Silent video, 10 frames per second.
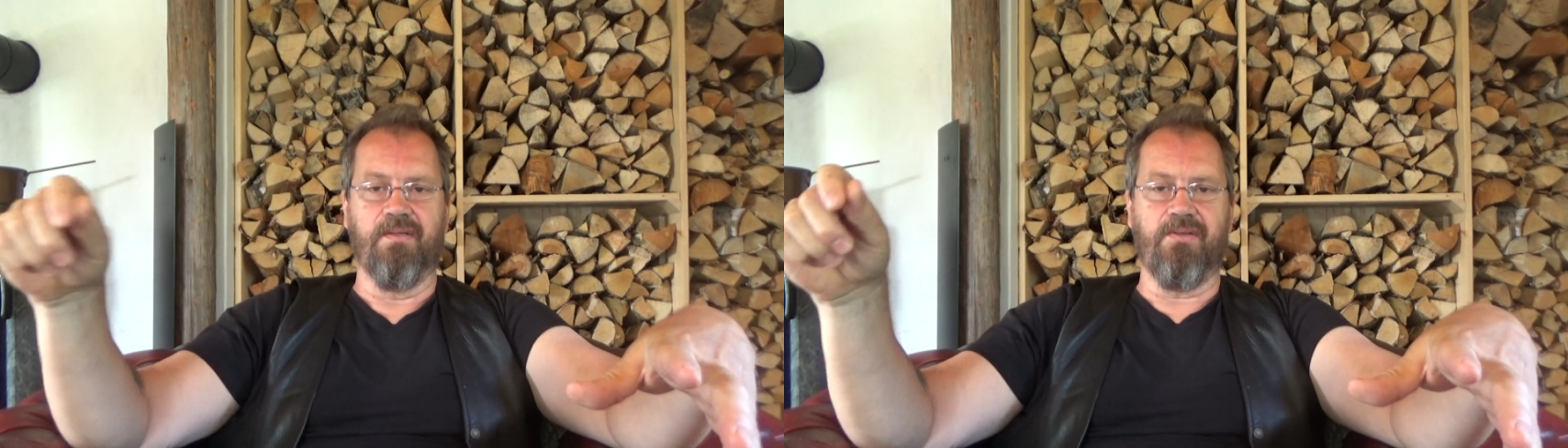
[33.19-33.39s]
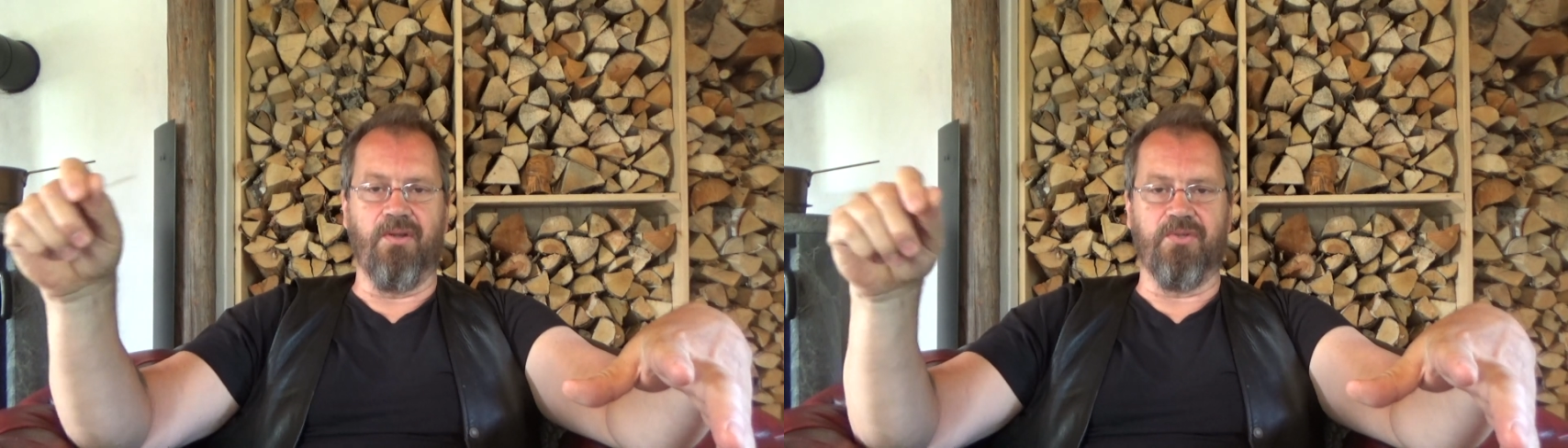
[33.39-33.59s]

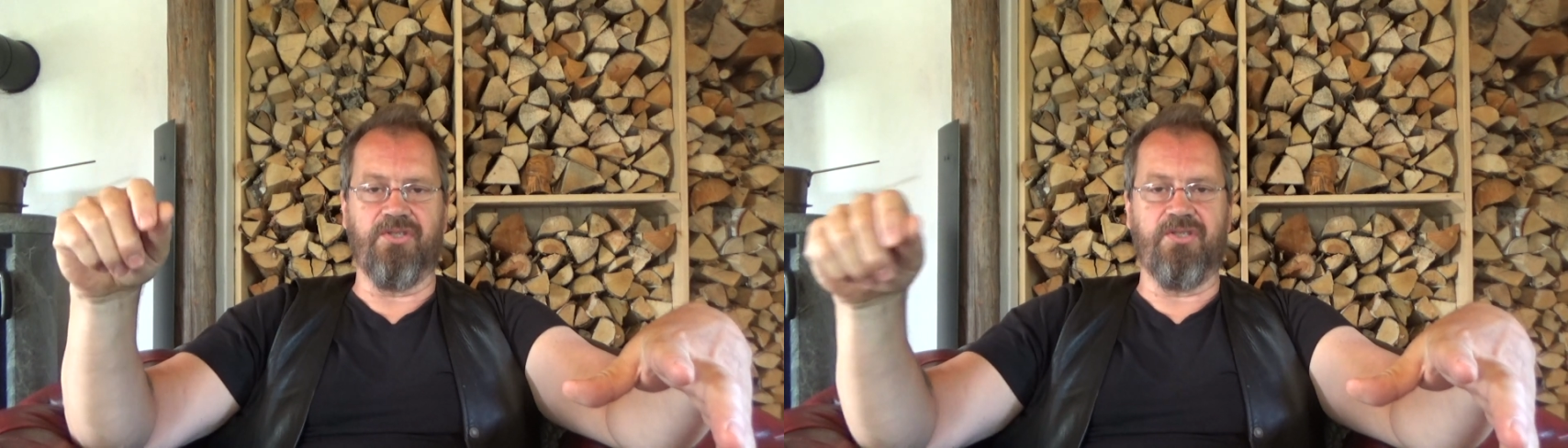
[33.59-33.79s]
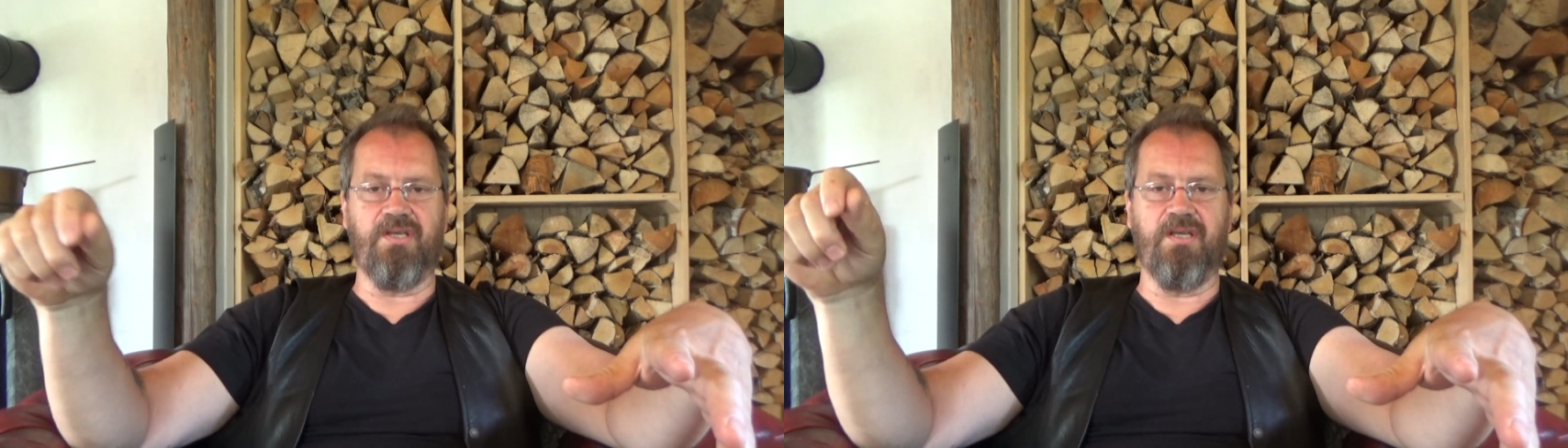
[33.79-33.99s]
you know,
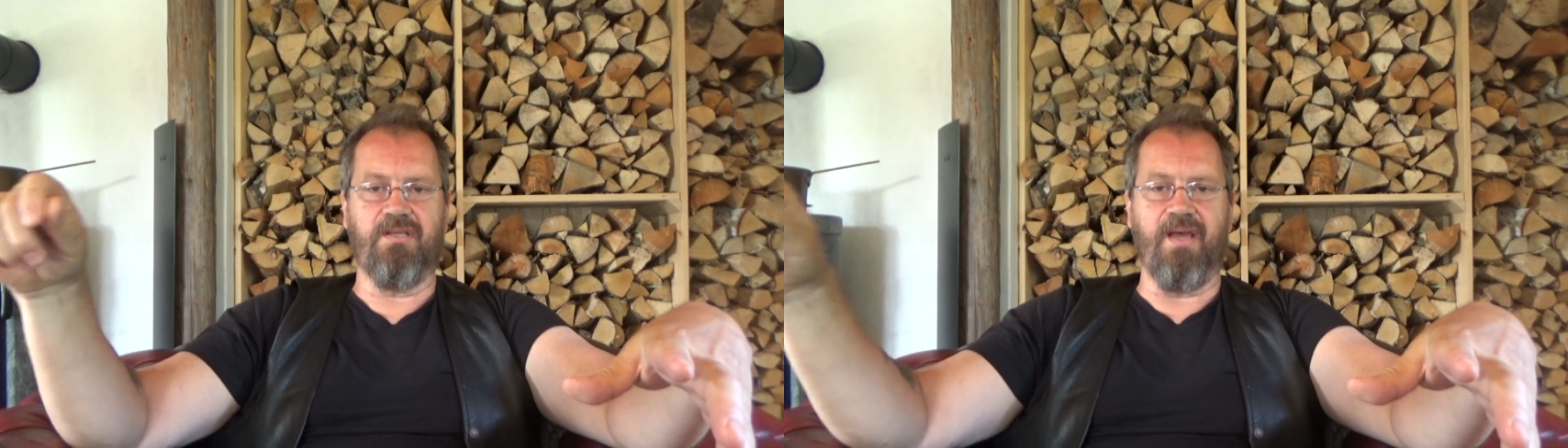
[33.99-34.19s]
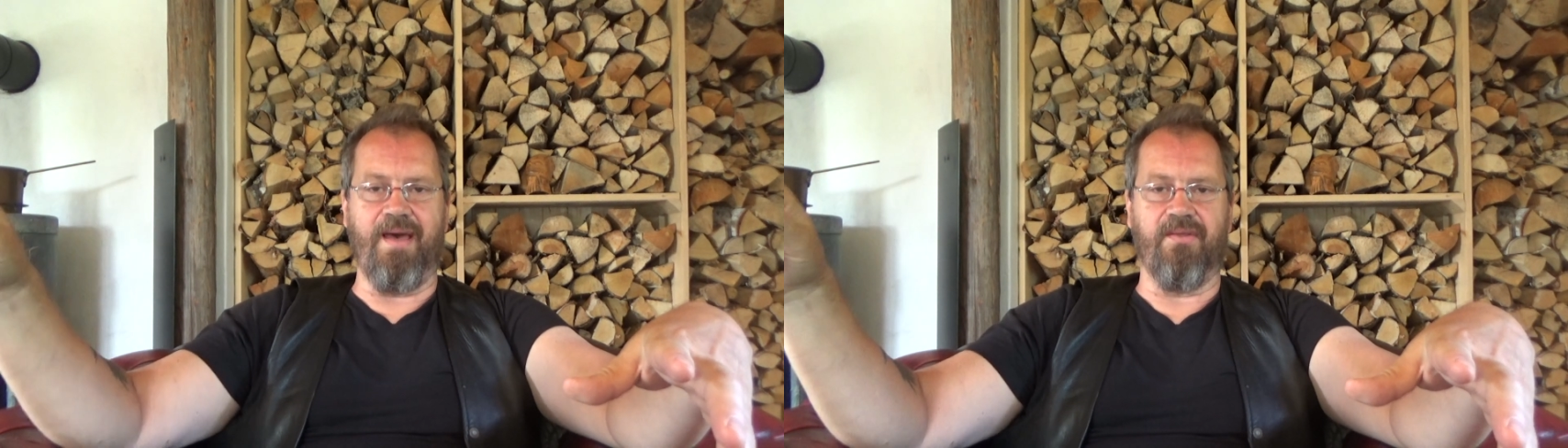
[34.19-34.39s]
see
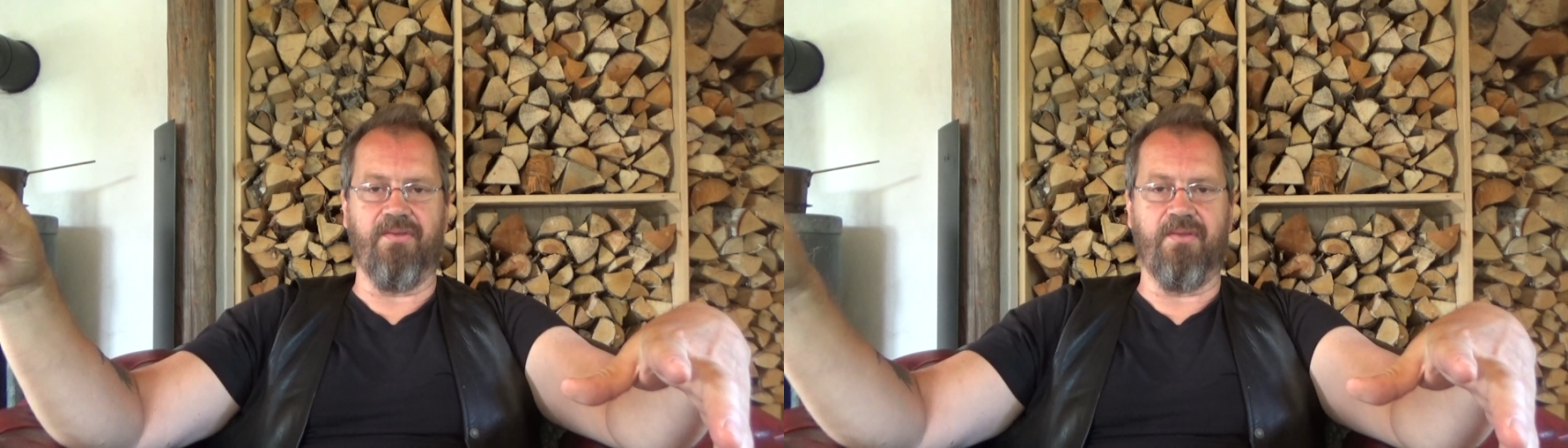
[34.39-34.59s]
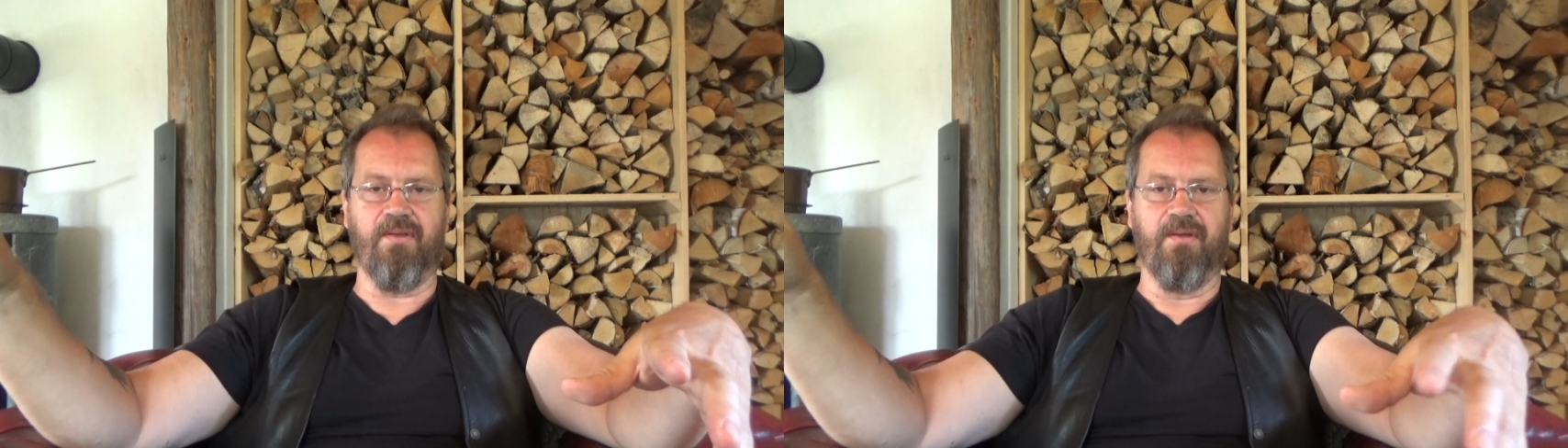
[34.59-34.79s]

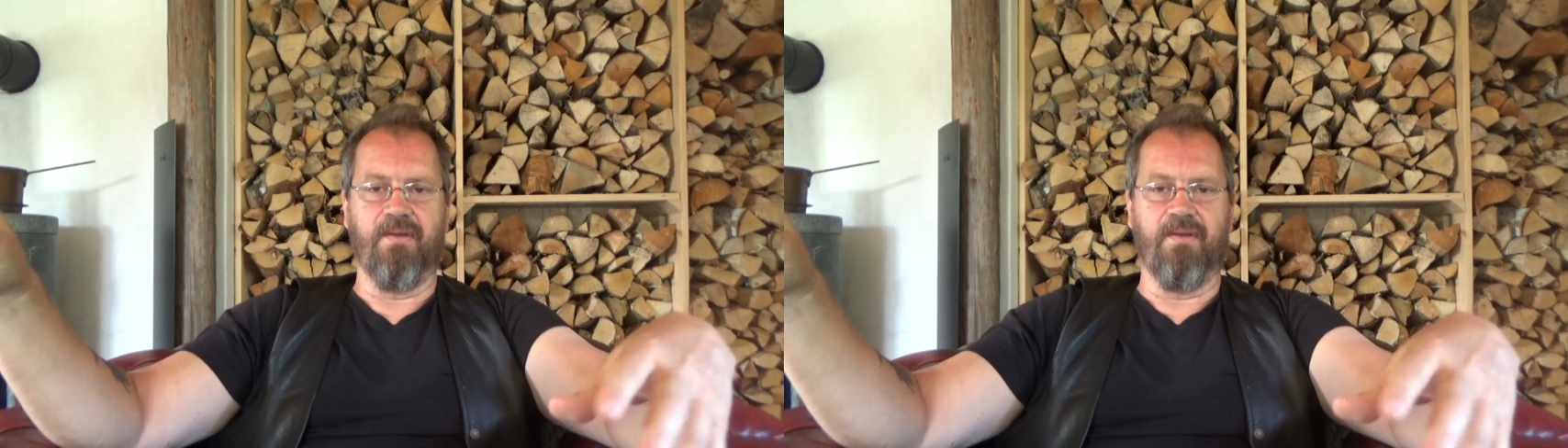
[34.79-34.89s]
death